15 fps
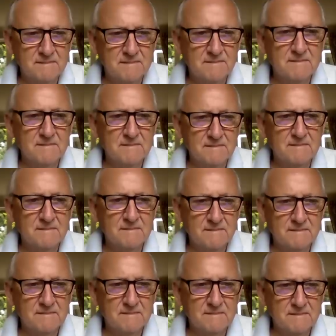
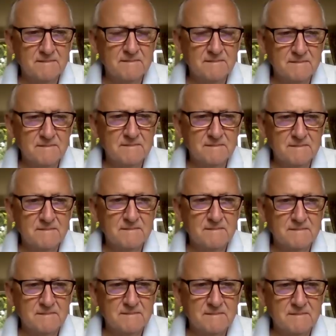
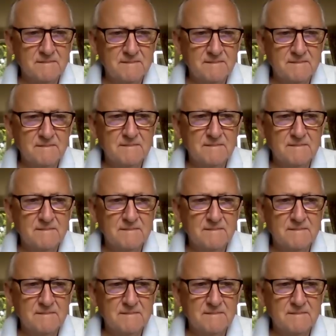The person shown says nothing.